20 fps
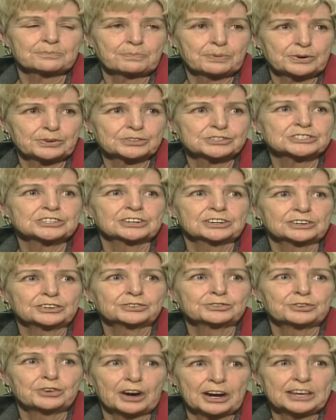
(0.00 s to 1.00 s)
personal
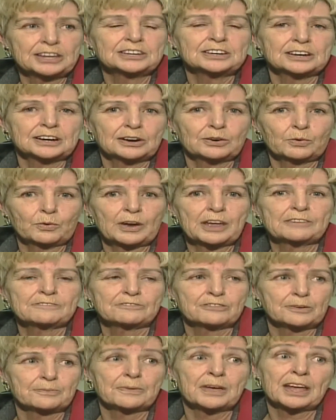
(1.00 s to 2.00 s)
right away
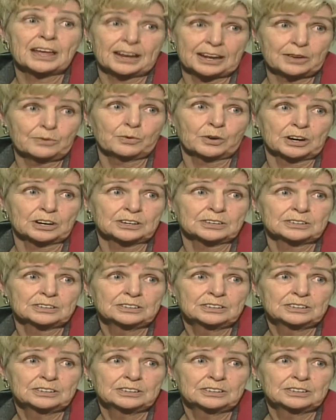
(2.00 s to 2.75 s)
from anyone.